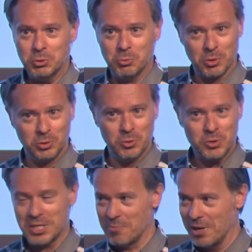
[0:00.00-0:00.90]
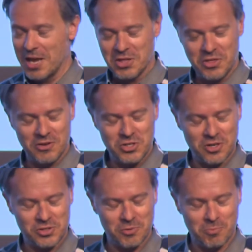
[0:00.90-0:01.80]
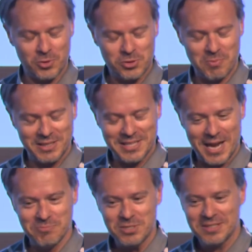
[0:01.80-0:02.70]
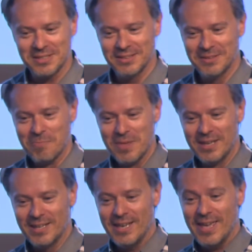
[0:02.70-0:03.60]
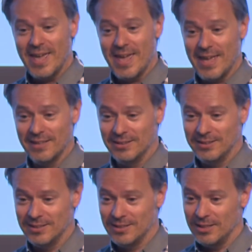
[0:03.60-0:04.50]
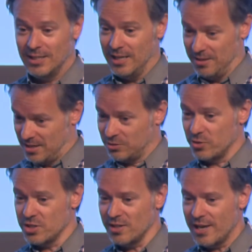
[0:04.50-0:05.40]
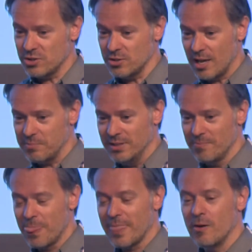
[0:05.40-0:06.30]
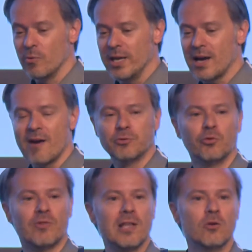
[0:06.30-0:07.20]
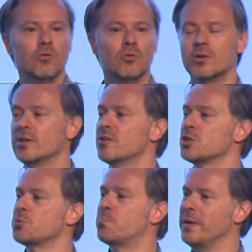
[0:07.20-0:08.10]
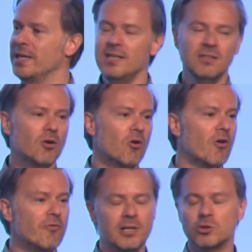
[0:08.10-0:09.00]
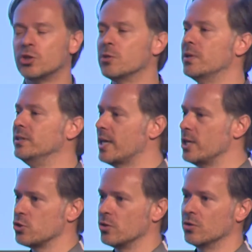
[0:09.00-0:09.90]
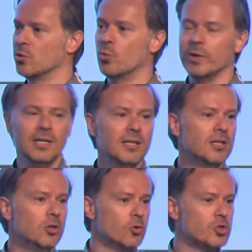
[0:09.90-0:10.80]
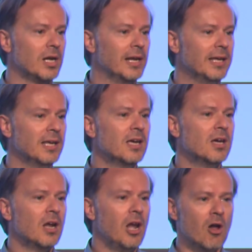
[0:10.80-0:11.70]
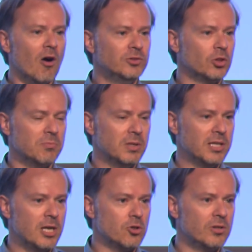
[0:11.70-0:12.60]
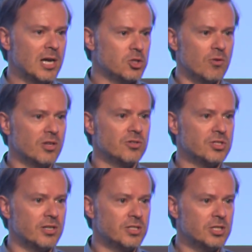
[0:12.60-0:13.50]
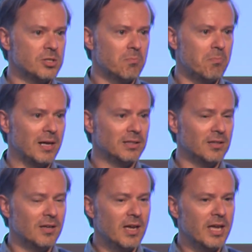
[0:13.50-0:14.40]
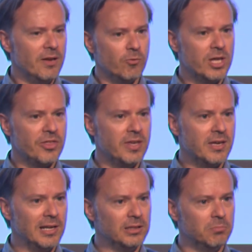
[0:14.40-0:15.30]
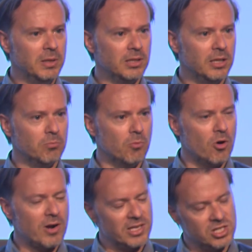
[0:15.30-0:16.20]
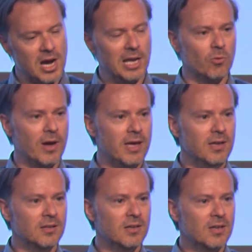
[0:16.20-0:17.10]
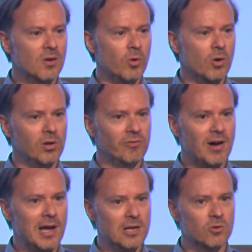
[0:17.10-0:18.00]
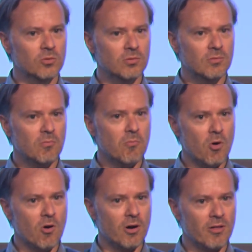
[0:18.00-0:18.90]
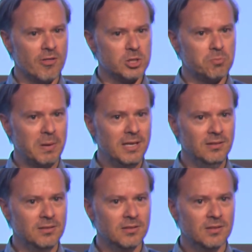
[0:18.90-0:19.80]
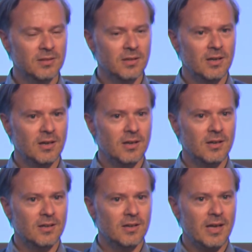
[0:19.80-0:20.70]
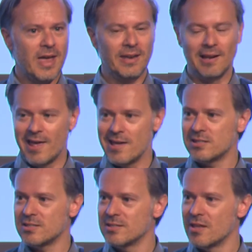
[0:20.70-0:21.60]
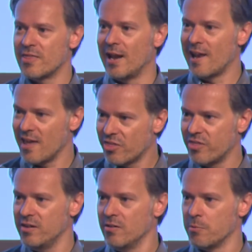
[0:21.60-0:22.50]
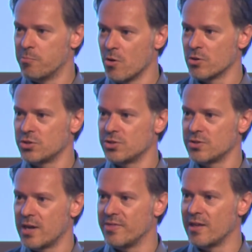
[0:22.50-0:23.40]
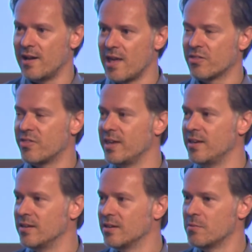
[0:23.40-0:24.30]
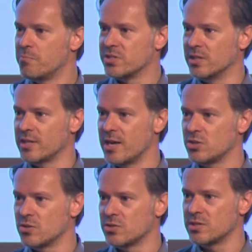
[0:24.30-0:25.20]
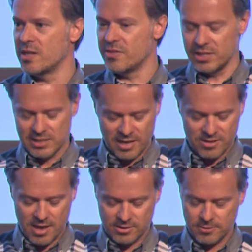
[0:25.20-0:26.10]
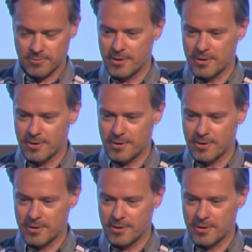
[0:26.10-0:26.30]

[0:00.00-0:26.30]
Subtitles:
produce some lengthy research reports many times. And to this relation, I mean, we have to value speed over documentation. We usually love documentation as UX researchers, but if we think a little bit in more agile way, we will value more the speed and less the lengthy reports and the lengthy presentations and things like that.